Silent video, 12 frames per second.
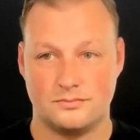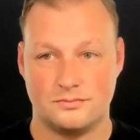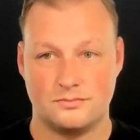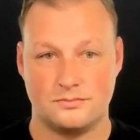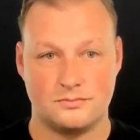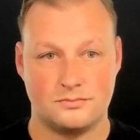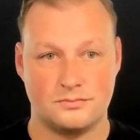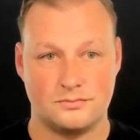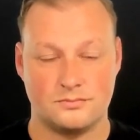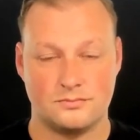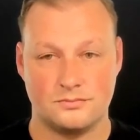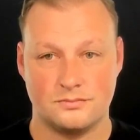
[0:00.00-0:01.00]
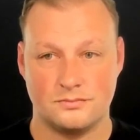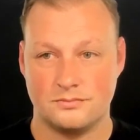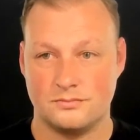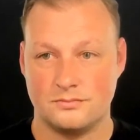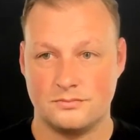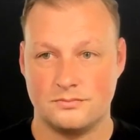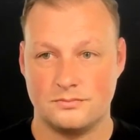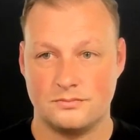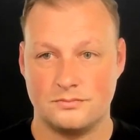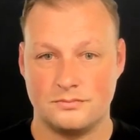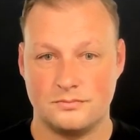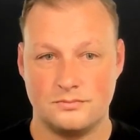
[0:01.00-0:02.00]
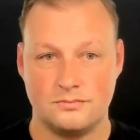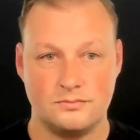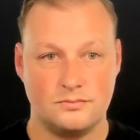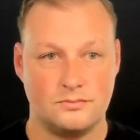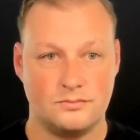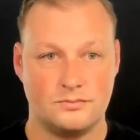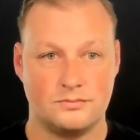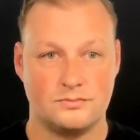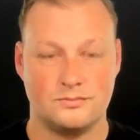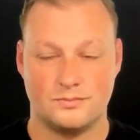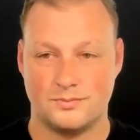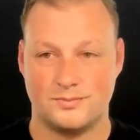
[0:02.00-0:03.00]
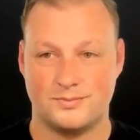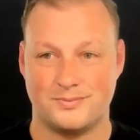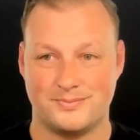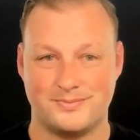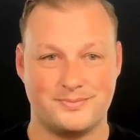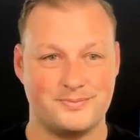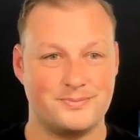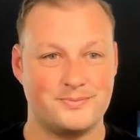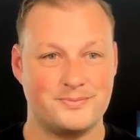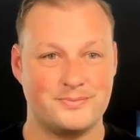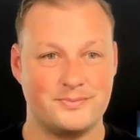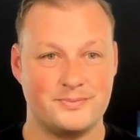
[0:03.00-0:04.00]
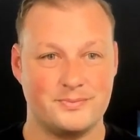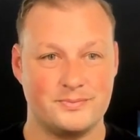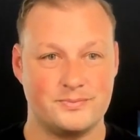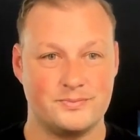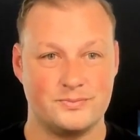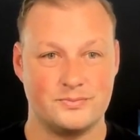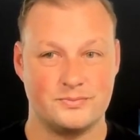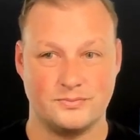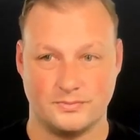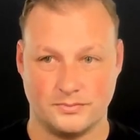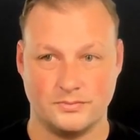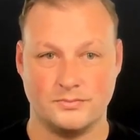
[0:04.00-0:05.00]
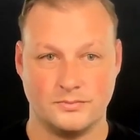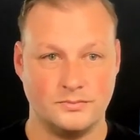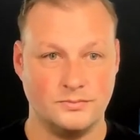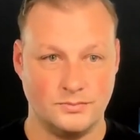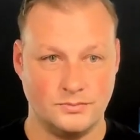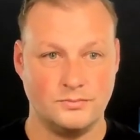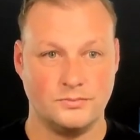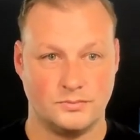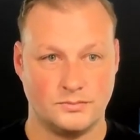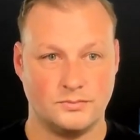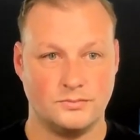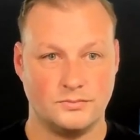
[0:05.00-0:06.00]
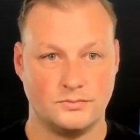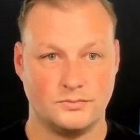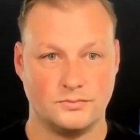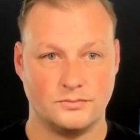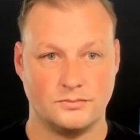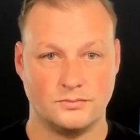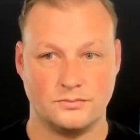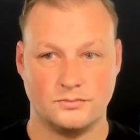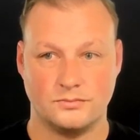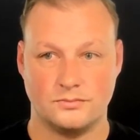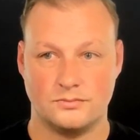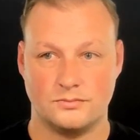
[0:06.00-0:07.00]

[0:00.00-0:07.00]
(silent)